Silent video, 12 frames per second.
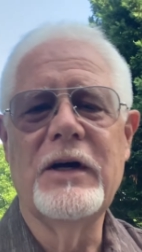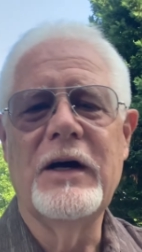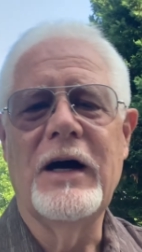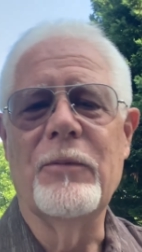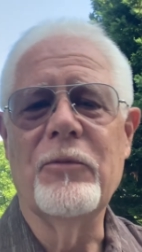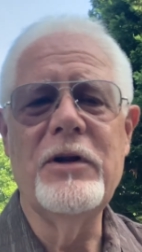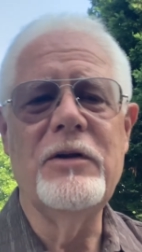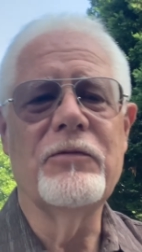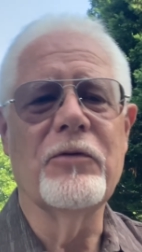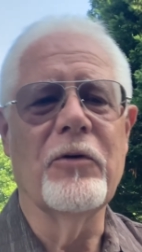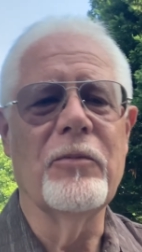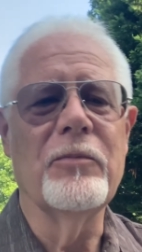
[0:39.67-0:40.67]
I'm reading
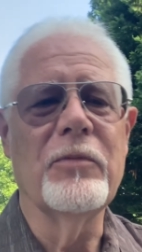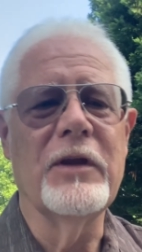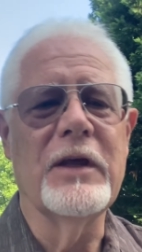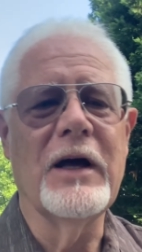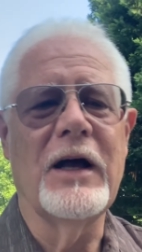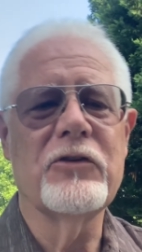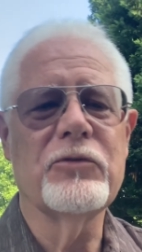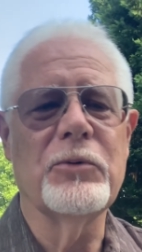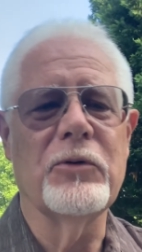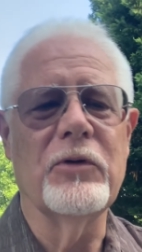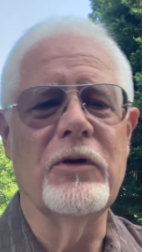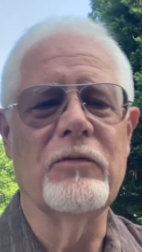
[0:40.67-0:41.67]
from the
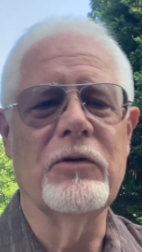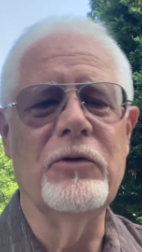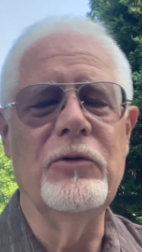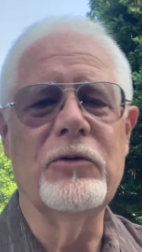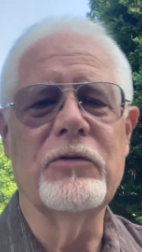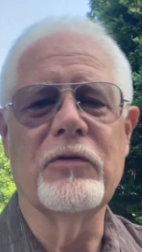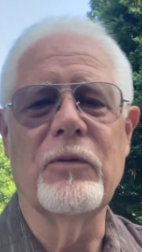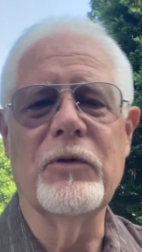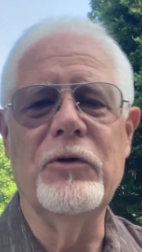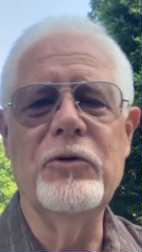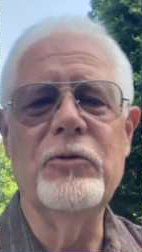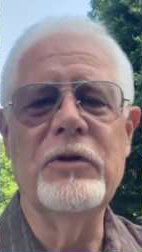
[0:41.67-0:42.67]
Gospel of Luke from the
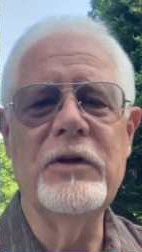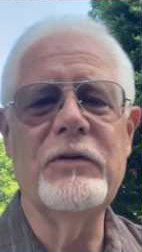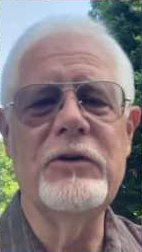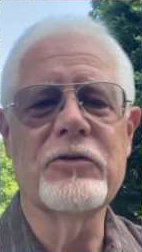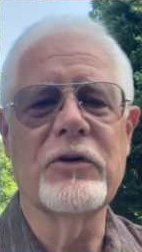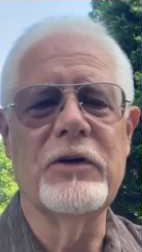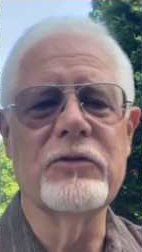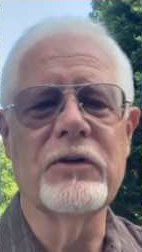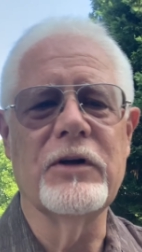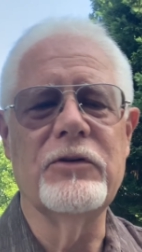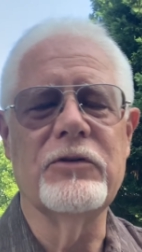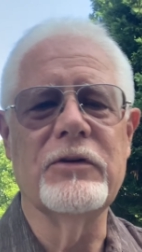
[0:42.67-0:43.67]
New Living
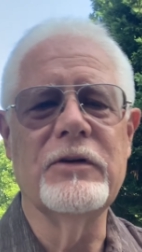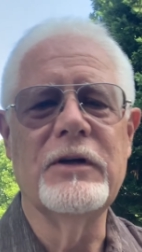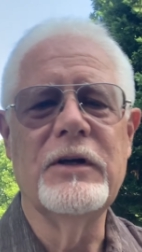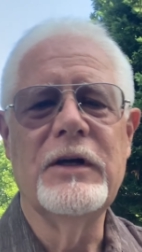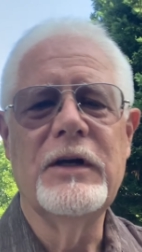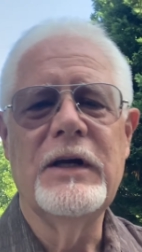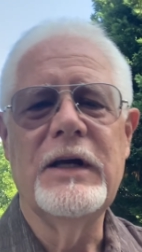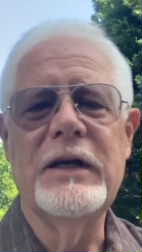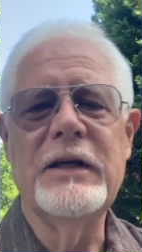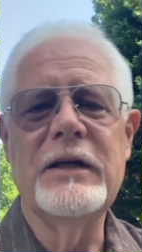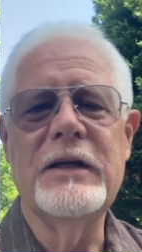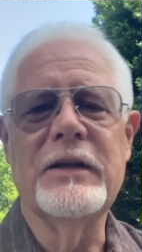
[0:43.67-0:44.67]
Translation.
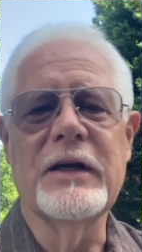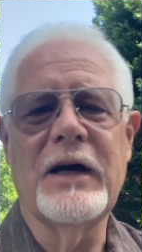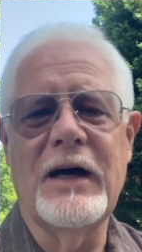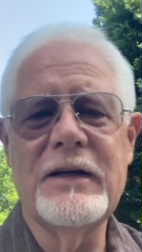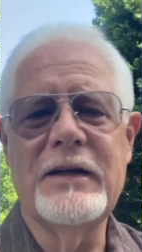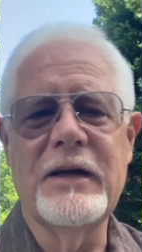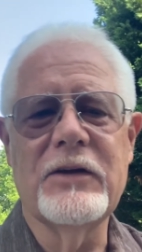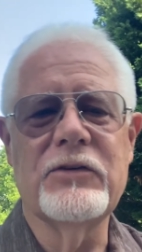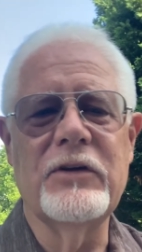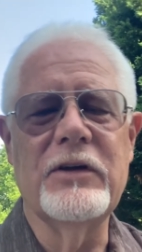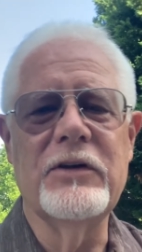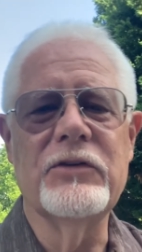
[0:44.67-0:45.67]
And the context
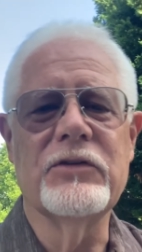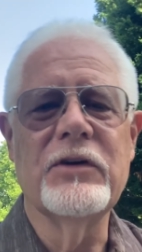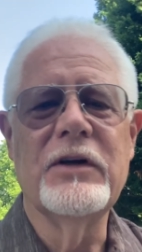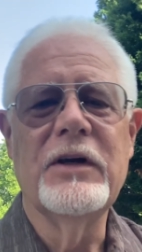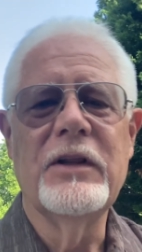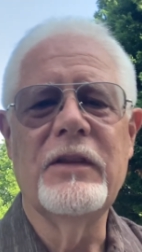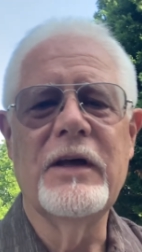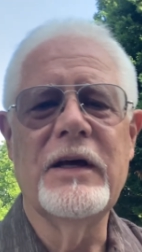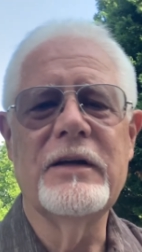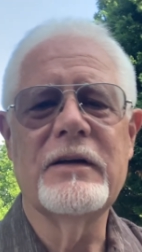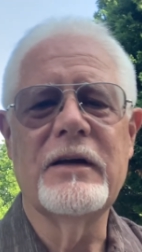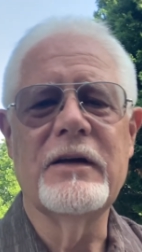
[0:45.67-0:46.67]
is
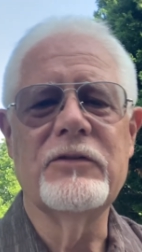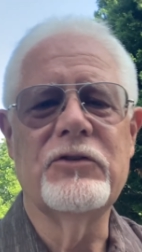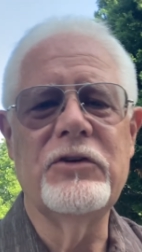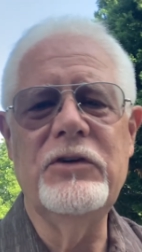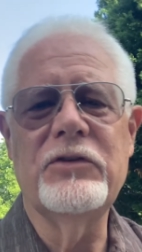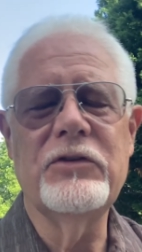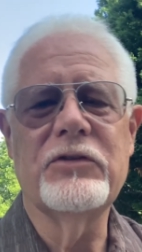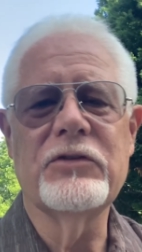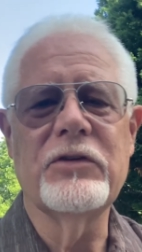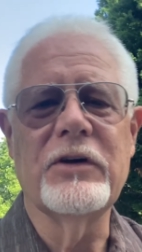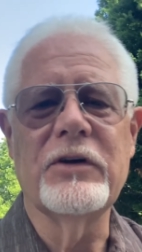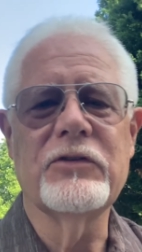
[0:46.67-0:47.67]
that as Jesus
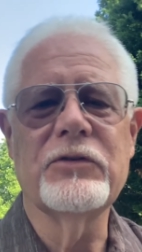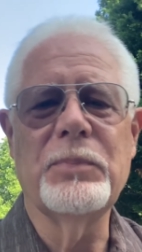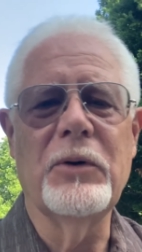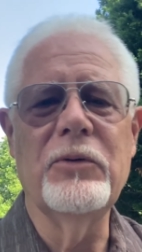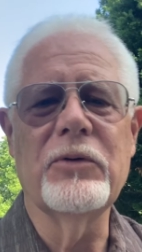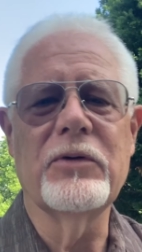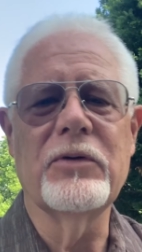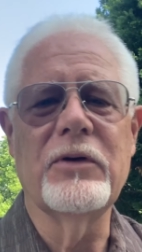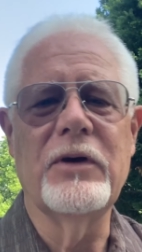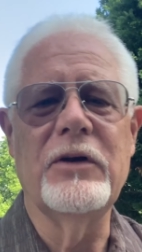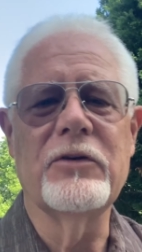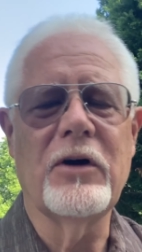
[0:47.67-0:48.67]
spoke
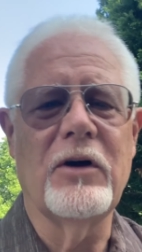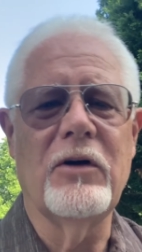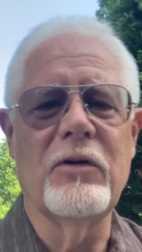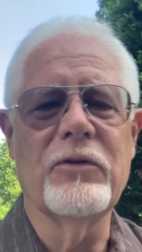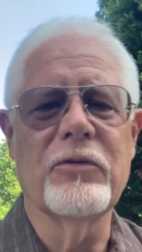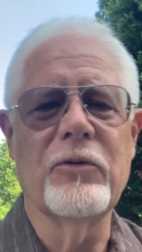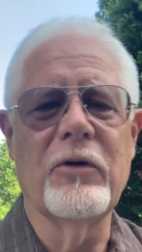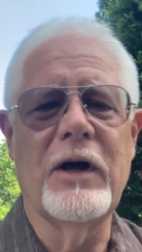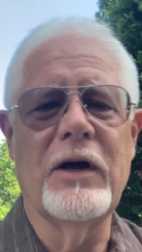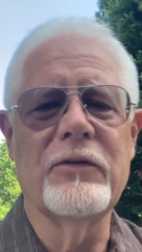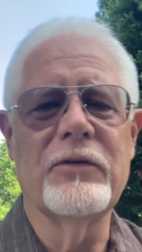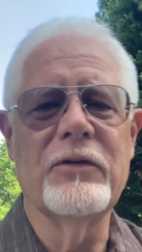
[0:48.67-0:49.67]
and taught
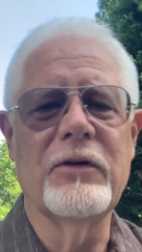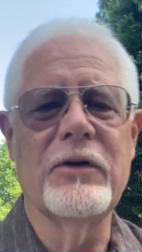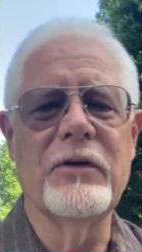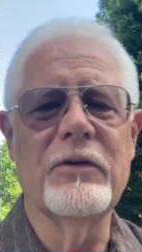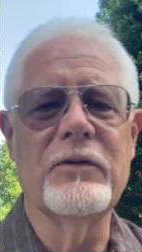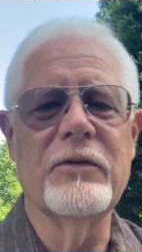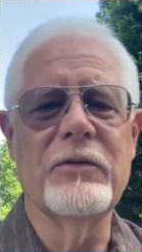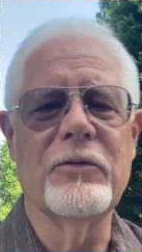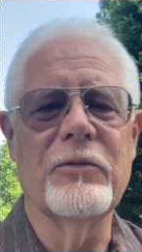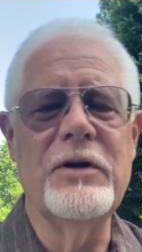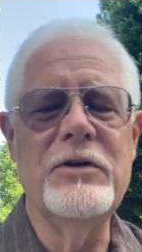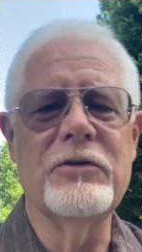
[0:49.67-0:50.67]
throughout the
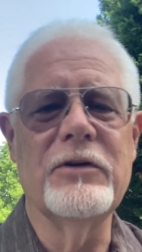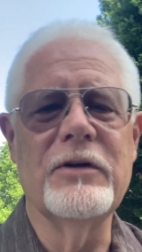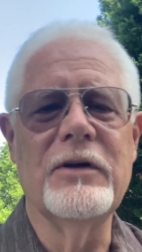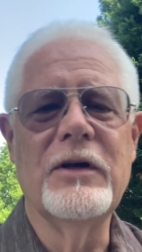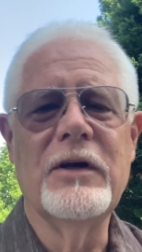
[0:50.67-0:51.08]
region,